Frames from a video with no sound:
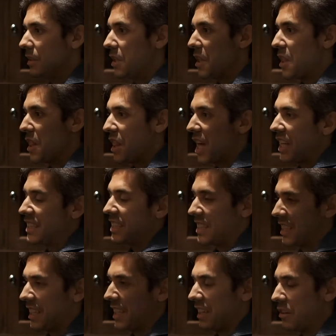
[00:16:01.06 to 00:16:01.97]
That's
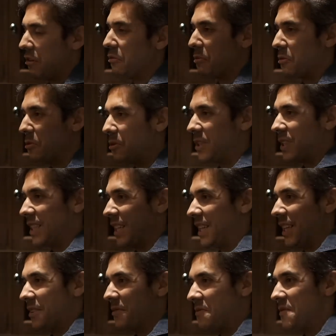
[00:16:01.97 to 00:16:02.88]
of course
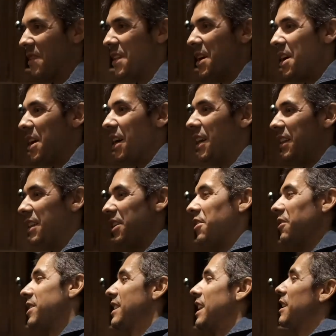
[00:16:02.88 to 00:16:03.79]
the
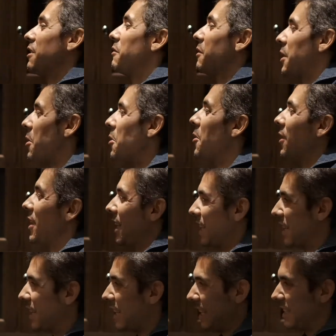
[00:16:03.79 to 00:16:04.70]
other side of the coin,
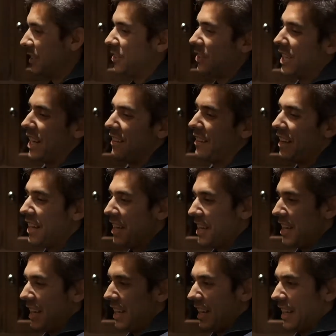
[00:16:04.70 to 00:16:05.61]
as you said.
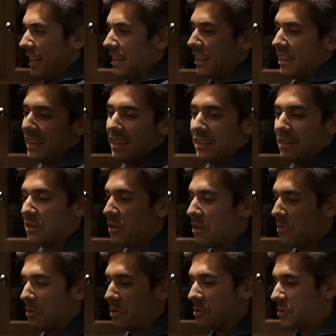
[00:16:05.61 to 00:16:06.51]

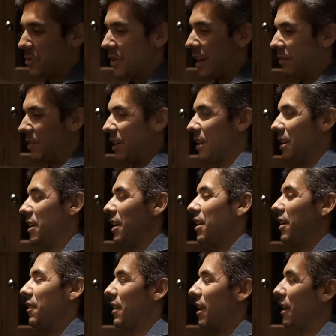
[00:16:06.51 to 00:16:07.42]
Opposed to having
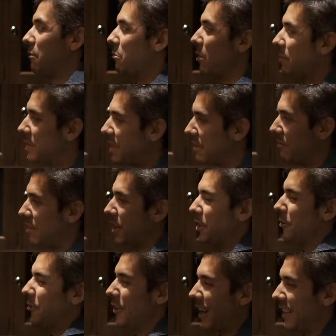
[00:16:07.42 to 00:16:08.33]
a website very
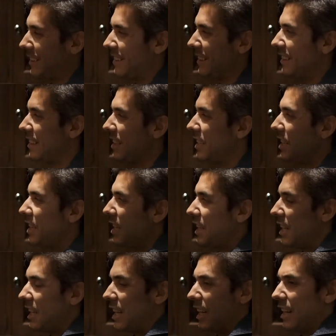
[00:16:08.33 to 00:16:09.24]
curated,
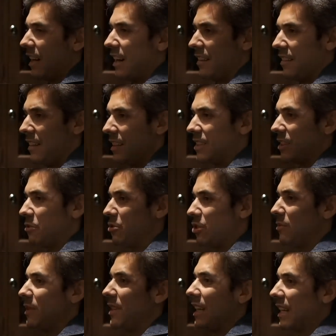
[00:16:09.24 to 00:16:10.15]
I think social
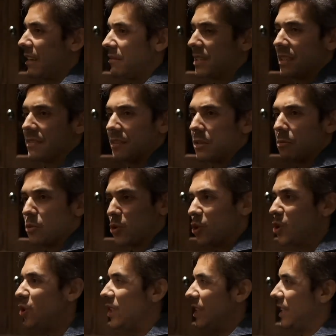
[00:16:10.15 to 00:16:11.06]
media gives us the
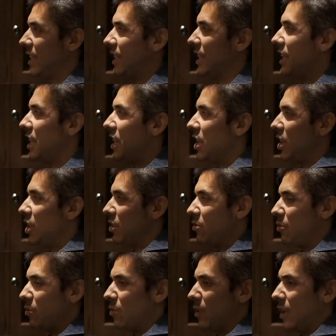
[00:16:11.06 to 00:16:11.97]
opportunity
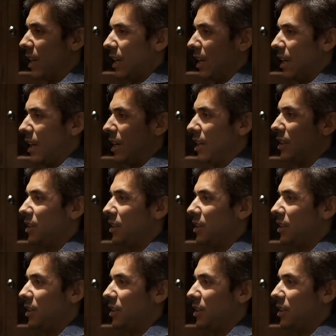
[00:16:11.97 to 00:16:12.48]
to